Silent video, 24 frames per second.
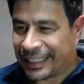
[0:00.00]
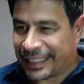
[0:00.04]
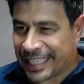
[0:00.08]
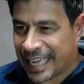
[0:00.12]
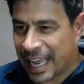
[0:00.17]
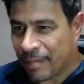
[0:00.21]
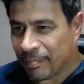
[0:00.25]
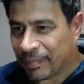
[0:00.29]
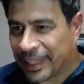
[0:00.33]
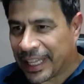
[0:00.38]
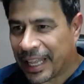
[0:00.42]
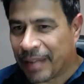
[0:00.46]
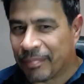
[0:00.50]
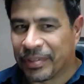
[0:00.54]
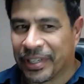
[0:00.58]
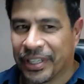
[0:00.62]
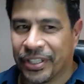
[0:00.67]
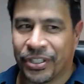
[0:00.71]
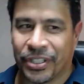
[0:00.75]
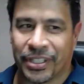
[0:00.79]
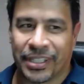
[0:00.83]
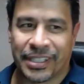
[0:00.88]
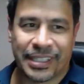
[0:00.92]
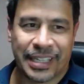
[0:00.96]
tempt them to
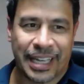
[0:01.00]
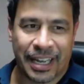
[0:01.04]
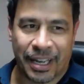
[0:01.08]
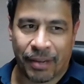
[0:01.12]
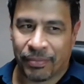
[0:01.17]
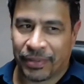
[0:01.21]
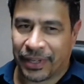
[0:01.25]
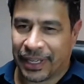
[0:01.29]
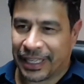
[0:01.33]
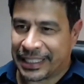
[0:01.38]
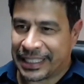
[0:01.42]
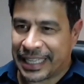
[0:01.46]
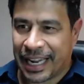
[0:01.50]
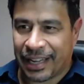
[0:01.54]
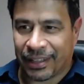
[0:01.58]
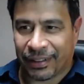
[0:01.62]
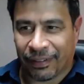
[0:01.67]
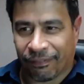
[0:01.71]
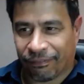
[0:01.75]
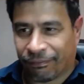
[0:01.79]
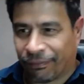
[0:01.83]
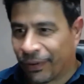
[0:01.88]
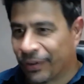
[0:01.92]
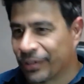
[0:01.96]
just like, I'm going to take
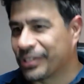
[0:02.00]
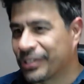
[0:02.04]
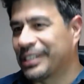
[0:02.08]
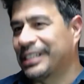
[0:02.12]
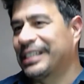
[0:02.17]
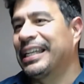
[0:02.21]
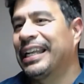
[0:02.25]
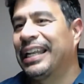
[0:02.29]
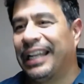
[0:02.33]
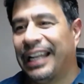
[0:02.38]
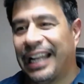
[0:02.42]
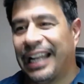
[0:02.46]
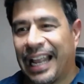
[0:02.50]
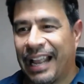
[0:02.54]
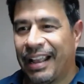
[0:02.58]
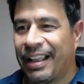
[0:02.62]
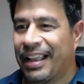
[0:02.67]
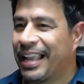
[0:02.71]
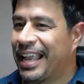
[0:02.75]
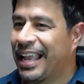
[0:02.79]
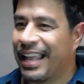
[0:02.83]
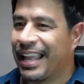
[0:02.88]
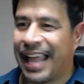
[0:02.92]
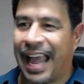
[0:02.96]
the first thing
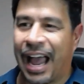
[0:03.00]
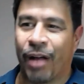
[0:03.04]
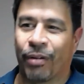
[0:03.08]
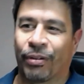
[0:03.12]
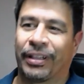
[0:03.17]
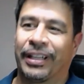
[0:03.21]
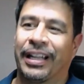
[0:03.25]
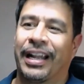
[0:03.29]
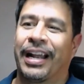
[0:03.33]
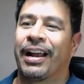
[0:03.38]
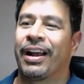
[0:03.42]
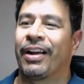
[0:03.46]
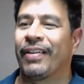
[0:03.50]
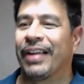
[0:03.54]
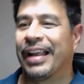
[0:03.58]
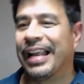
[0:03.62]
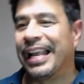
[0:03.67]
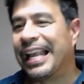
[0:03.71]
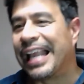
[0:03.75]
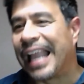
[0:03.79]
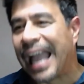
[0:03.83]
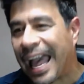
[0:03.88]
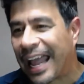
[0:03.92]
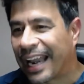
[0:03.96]
out there
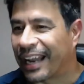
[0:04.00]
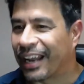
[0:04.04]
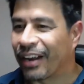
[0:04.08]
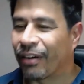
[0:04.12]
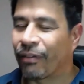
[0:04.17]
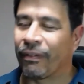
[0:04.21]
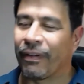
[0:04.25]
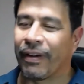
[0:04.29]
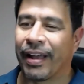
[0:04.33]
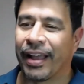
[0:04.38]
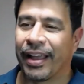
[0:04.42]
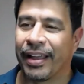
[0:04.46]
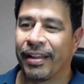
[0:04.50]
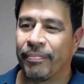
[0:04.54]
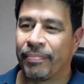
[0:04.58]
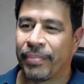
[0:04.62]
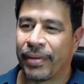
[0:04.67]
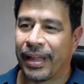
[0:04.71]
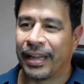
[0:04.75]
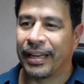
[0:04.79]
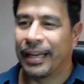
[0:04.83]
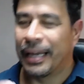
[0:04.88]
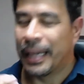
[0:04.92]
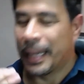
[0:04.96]
and get it right.
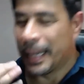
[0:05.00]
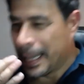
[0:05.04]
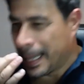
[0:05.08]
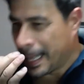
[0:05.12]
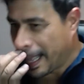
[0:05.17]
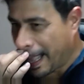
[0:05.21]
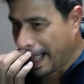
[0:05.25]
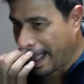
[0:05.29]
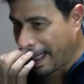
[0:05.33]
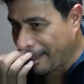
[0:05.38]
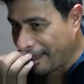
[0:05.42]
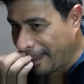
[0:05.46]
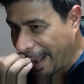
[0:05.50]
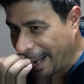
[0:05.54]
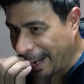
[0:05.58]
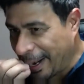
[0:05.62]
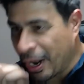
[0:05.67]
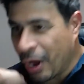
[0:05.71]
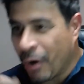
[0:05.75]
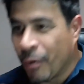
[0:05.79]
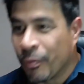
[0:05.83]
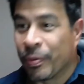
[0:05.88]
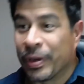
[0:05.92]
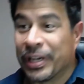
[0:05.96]
But I
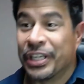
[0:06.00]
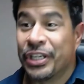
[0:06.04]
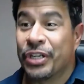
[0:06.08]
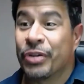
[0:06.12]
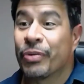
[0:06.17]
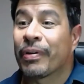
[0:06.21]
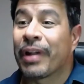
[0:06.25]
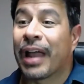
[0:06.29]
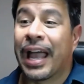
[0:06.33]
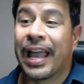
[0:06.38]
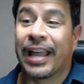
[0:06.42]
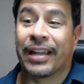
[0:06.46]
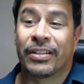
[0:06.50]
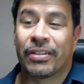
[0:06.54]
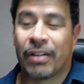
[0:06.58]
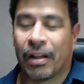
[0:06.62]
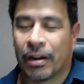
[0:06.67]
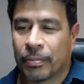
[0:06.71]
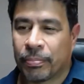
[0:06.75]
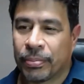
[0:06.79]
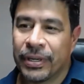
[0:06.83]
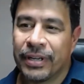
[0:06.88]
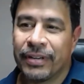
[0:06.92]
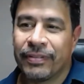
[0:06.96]
know when you and I had
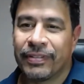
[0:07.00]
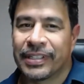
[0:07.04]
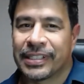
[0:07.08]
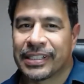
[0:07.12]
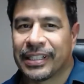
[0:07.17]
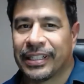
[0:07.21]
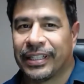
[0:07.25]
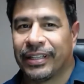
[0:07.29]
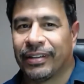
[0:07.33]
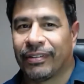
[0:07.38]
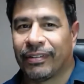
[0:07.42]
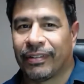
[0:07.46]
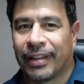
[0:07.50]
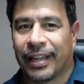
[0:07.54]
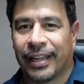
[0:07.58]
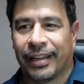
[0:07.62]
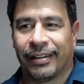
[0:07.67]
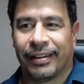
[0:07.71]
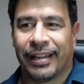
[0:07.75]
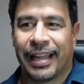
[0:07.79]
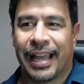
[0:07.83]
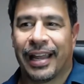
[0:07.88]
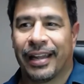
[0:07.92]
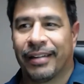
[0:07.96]
talked previously, you're like,
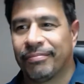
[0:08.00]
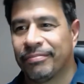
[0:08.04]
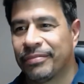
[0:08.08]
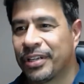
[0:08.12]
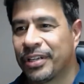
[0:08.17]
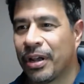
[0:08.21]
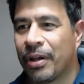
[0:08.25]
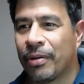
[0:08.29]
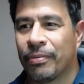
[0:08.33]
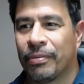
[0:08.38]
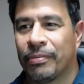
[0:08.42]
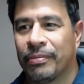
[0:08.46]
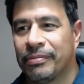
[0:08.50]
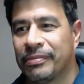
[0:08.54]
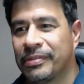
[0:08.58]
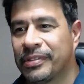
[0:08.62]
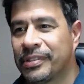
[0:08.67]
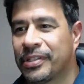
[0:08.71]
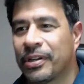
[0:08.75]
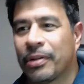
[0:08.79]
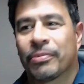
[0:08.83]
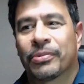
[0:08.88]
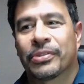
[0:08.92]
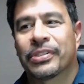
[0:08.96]
yeah, don't
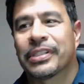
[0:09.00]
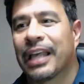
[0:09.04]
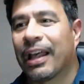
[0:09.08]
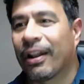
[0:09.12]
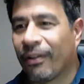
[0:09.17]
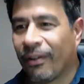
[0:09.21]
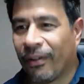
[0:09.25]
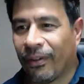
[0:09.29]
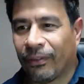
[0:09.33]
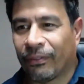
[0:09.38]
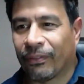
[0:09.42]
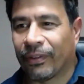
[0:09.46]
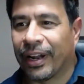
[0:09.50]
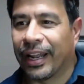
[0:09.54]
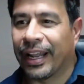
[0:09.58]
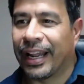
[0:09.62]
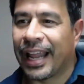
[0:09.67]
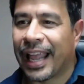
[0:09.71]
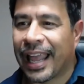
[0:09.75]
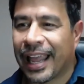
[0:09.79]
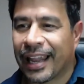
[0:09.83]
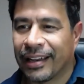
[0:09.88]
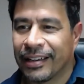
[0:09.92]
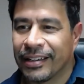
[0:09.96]
settle, right?
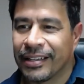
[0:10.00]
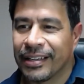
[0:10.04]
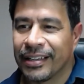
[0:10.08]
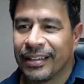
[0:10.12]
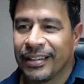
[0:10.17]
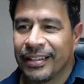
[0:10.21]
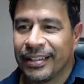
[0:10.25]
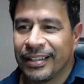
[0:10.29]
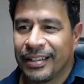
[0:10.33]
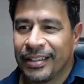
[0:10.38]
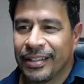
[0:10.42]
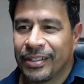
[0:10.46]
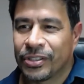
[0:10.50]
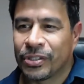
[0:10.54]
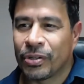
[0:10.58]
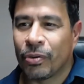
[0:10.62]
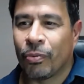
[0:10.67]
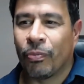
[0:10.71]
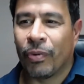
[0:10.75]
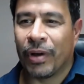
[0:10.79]
And so,